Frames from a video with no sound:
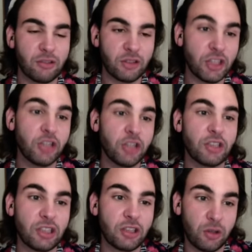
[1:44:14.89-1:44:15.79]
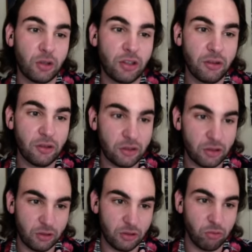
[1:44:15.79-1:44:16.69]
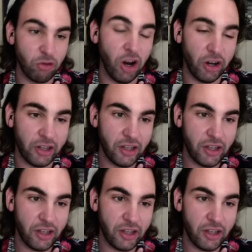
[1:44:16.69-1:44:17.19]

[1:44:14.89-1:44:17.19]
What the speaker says: chili could run.